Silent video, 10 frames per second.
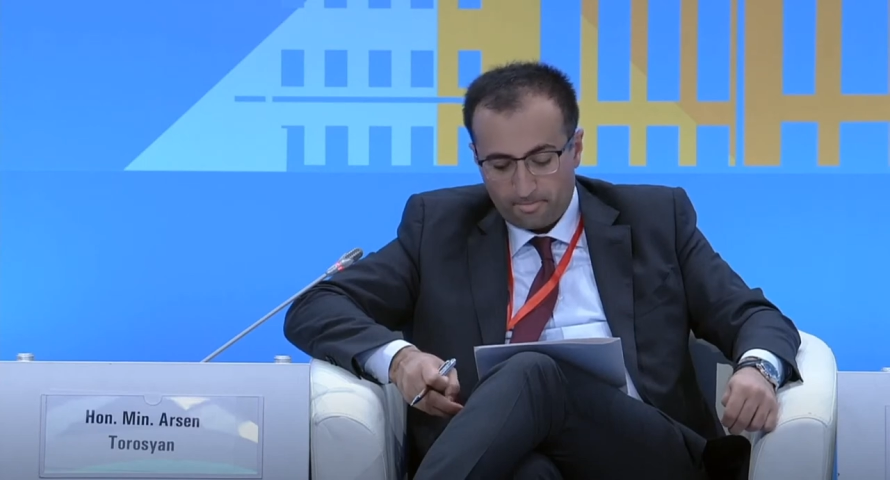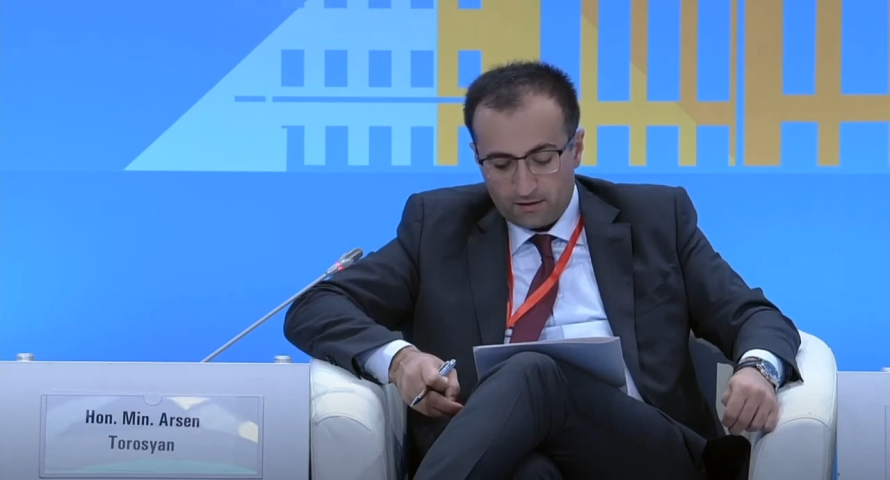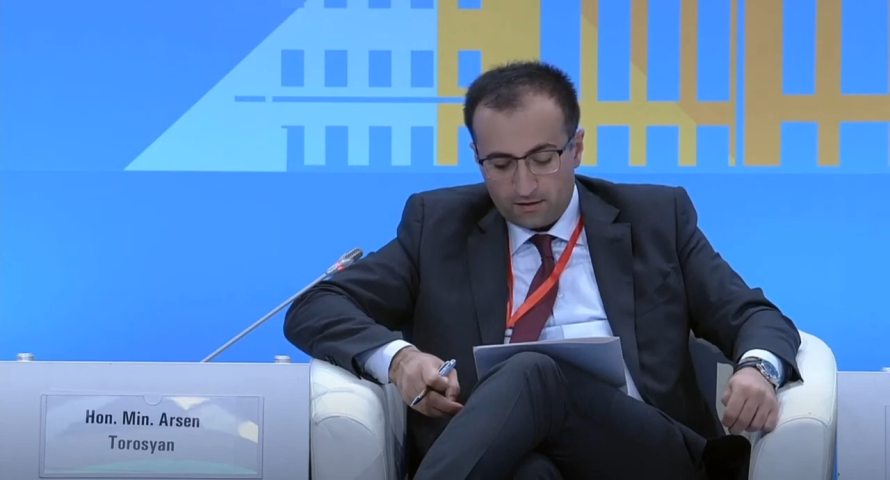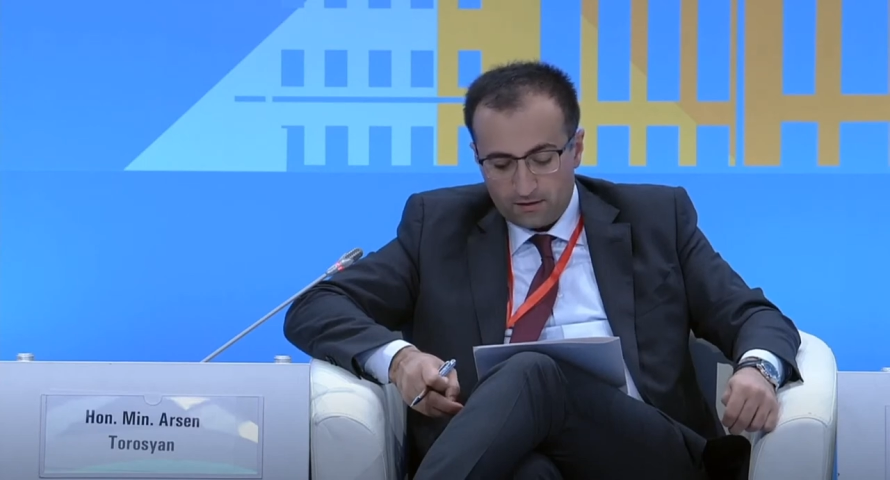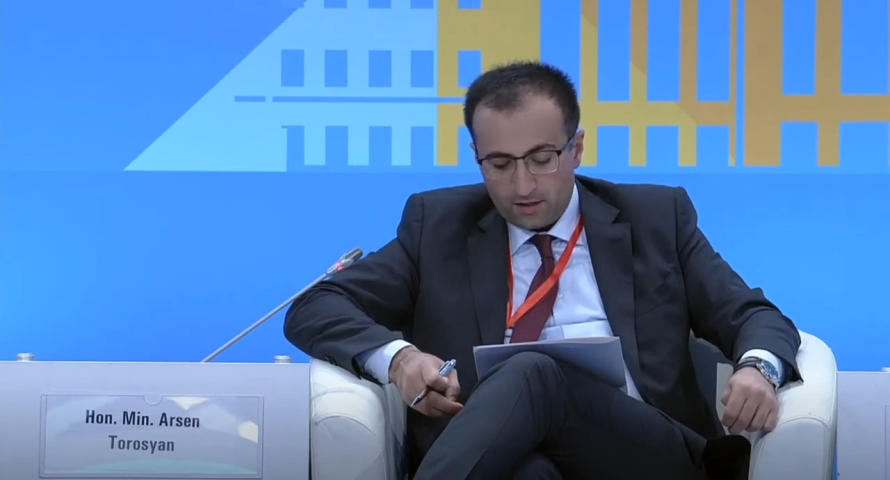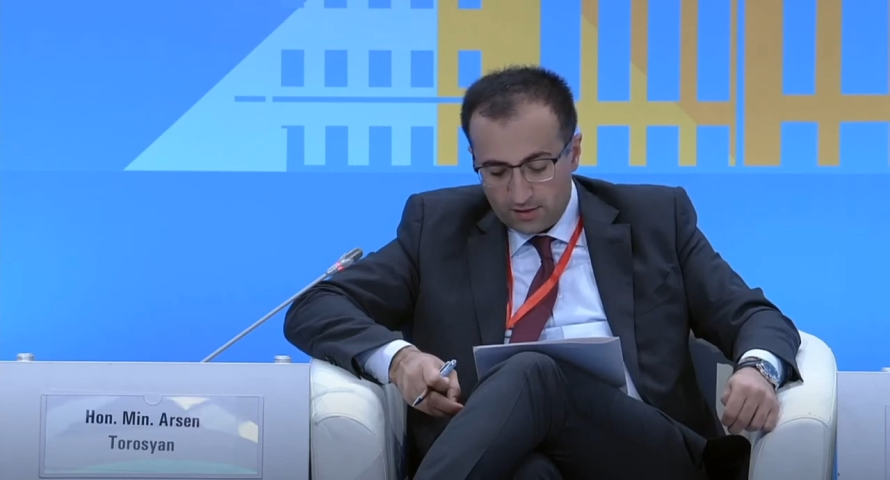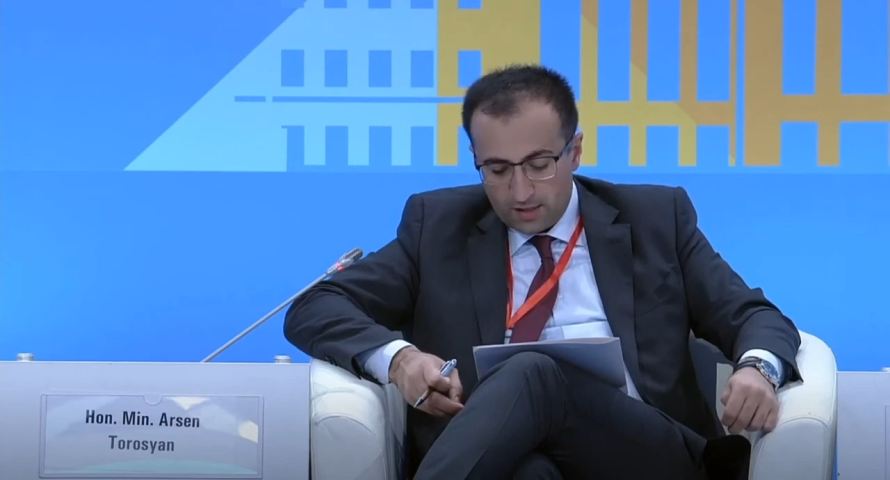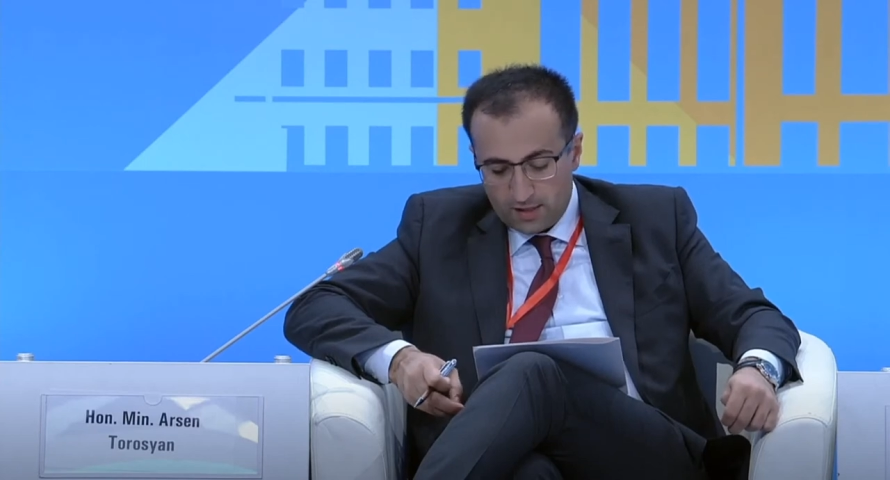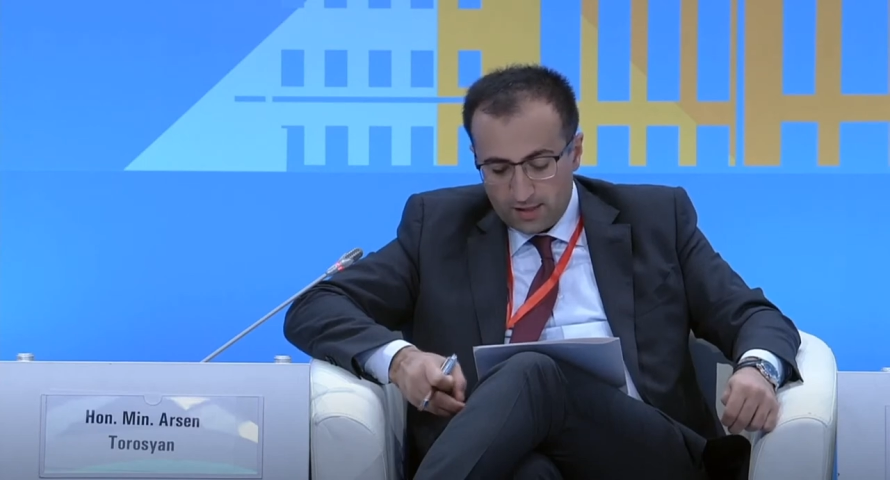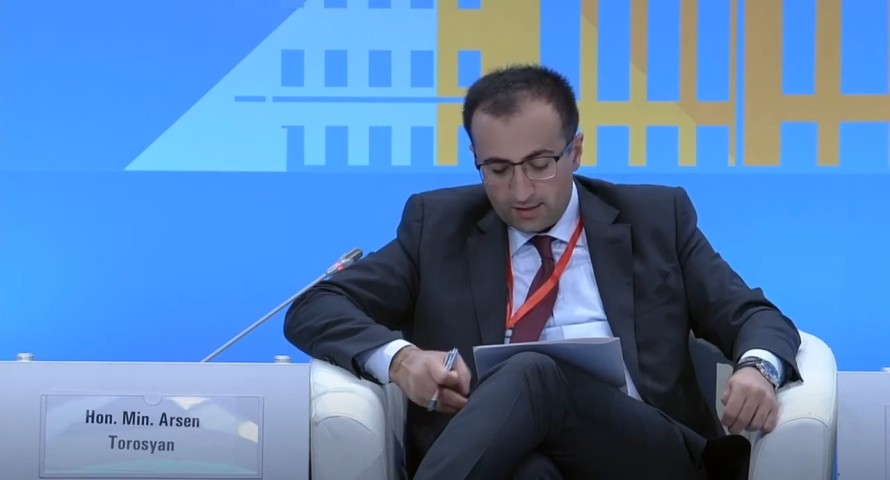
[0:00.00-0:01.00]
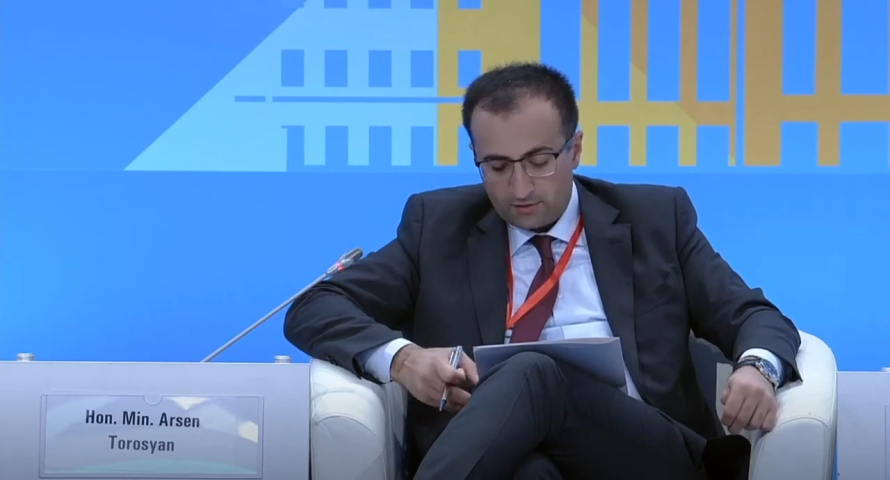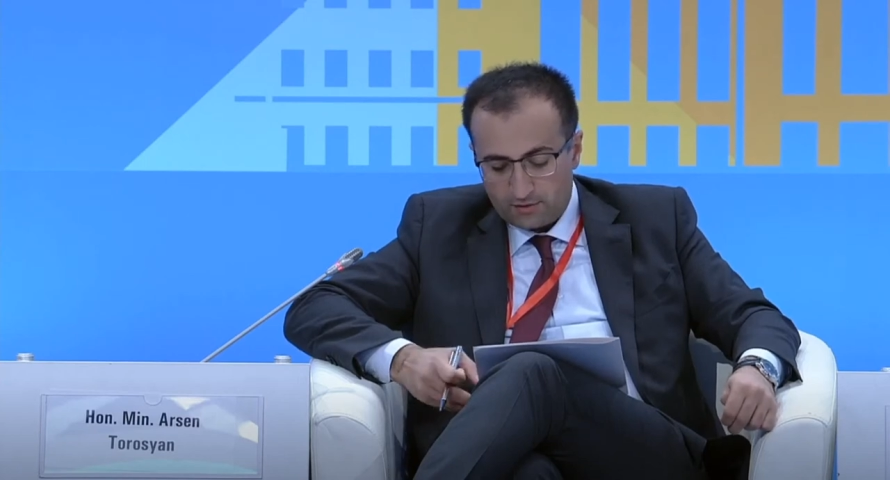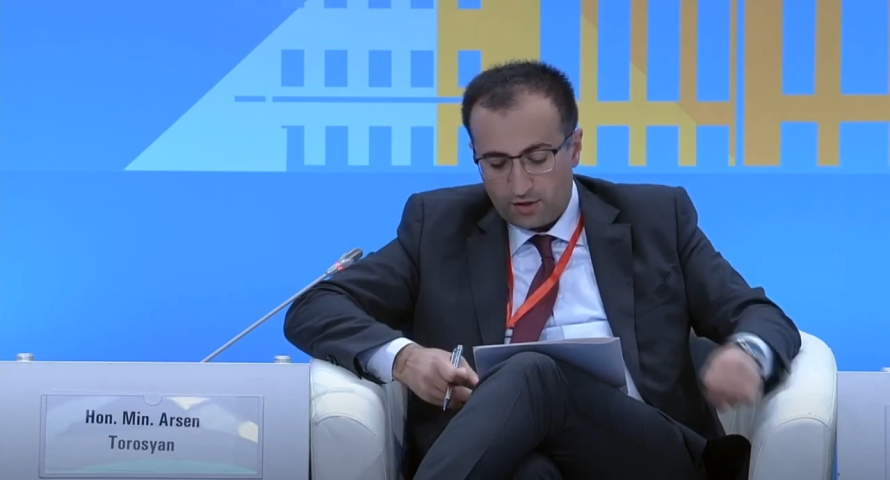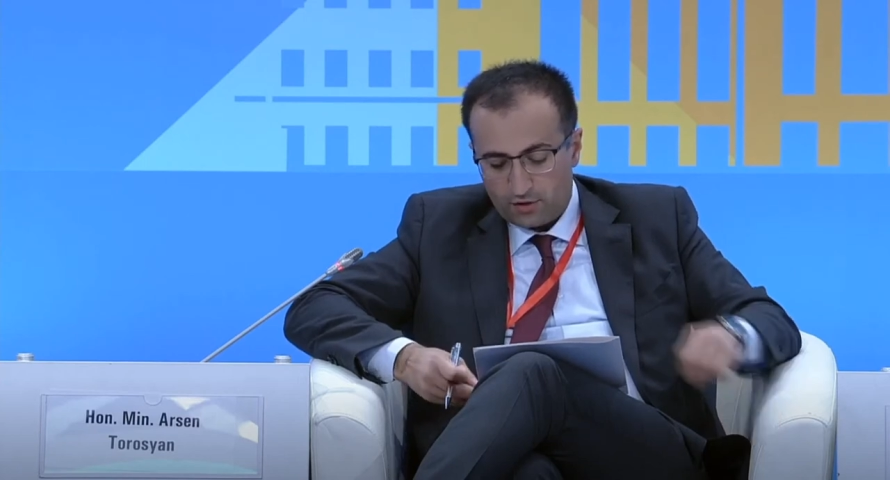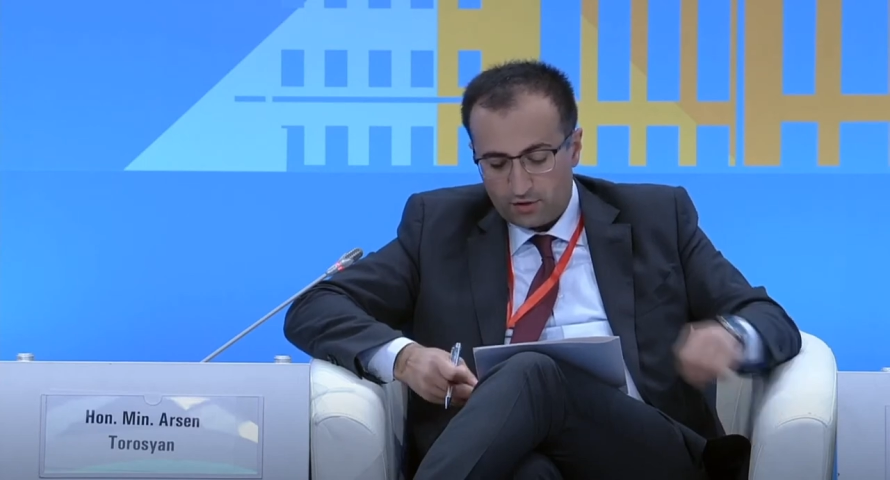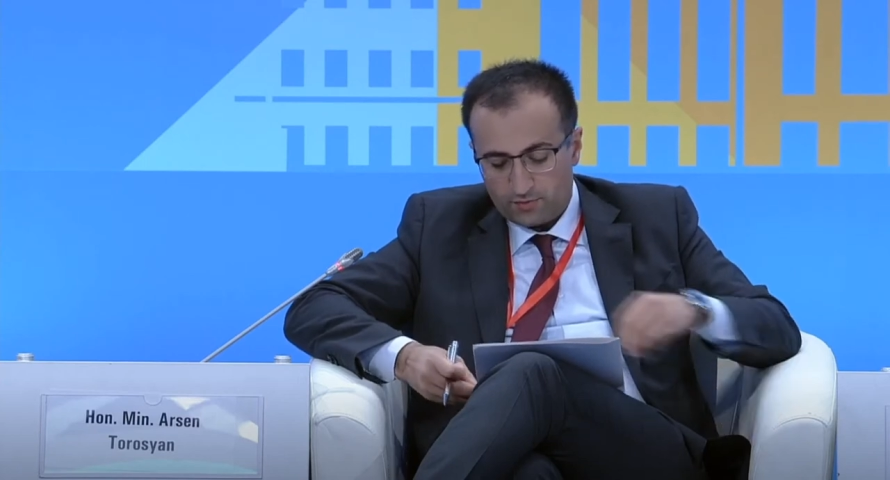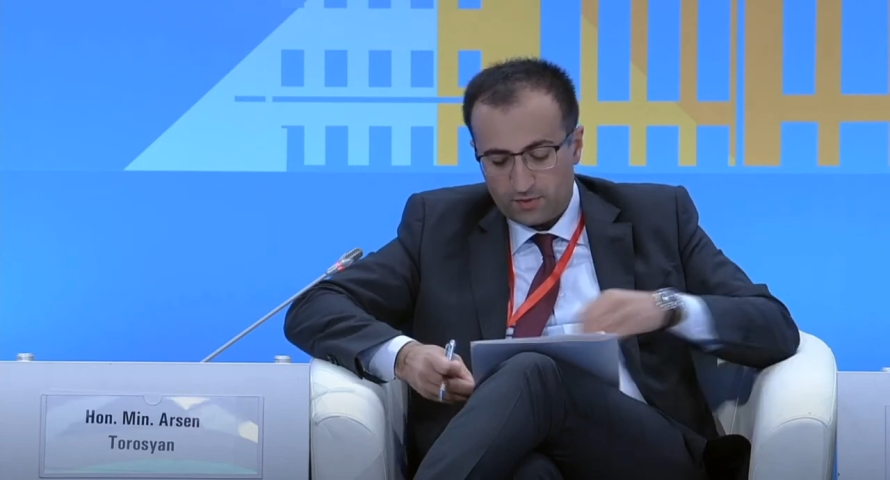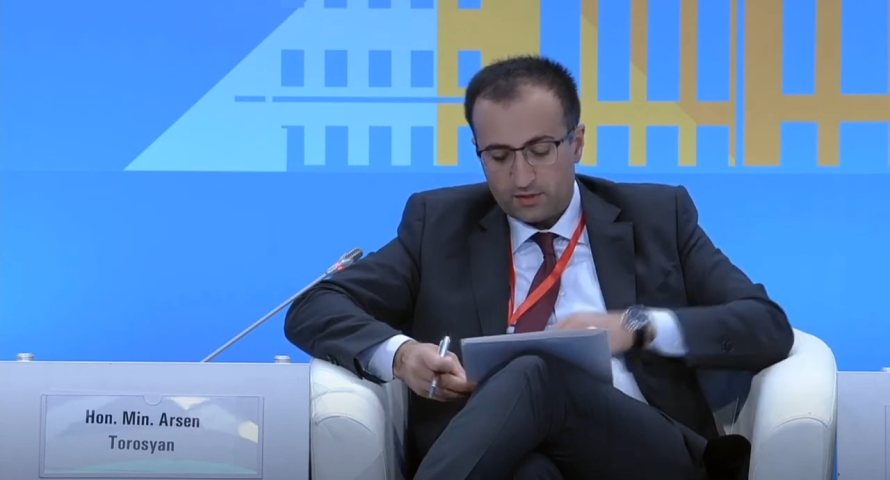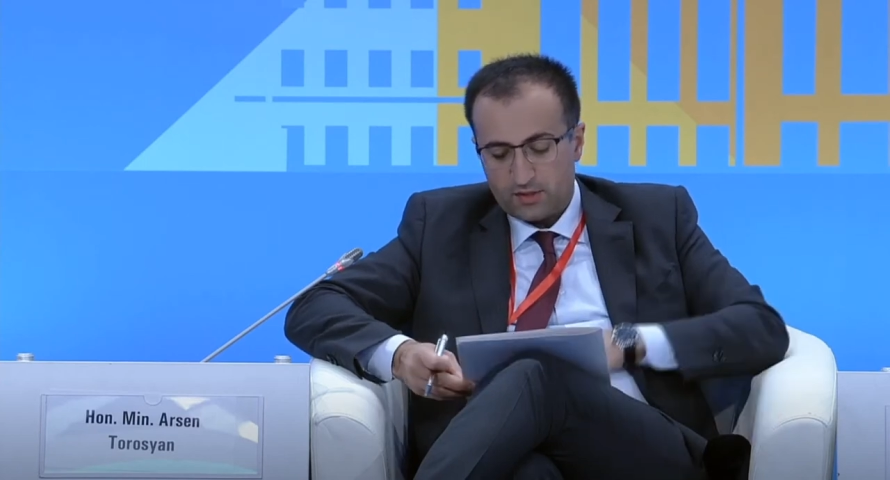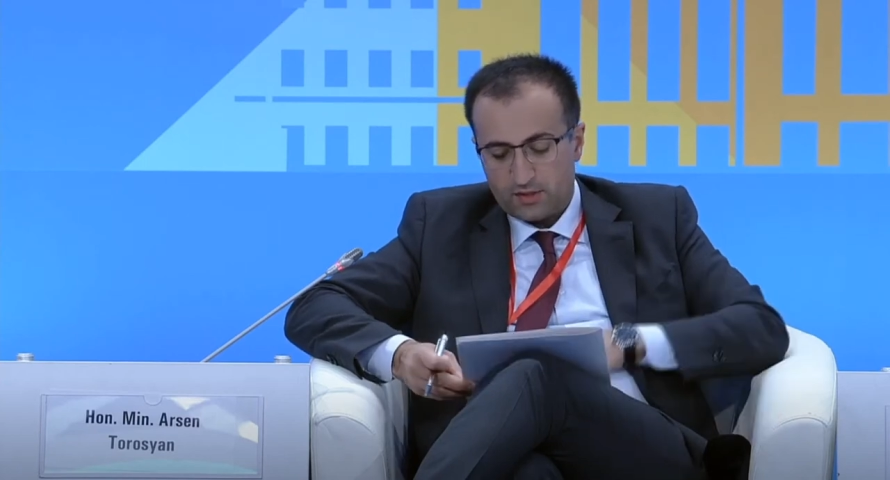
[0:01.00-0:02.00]
decrease unnecessary
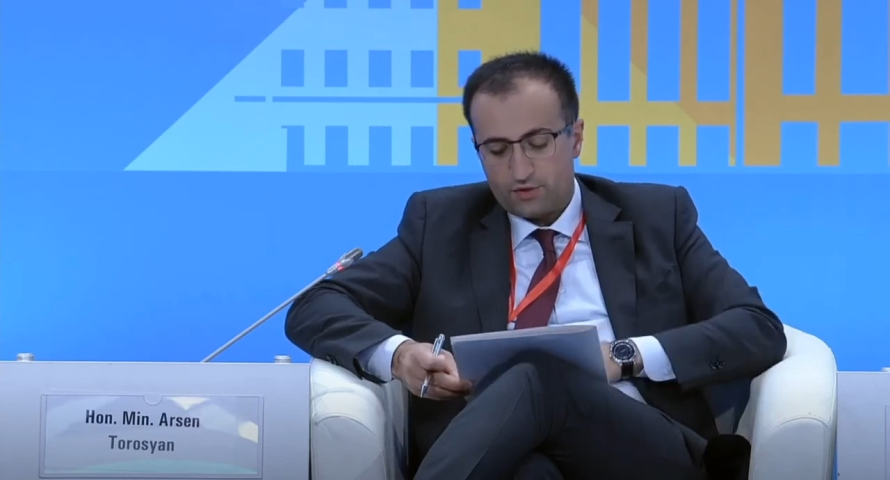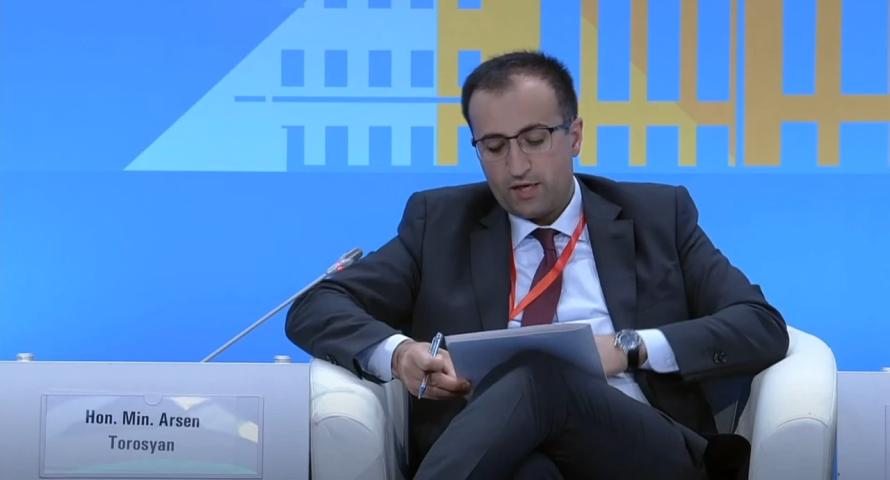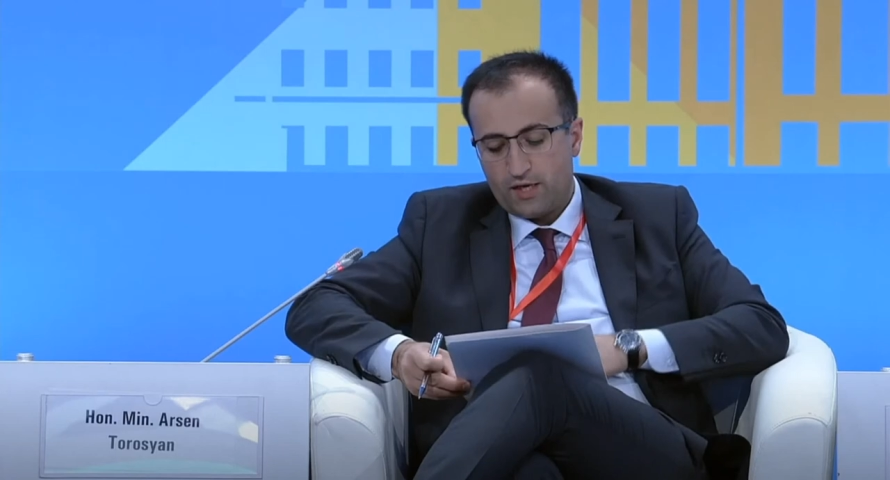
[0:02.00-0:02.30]
hospitalization rate,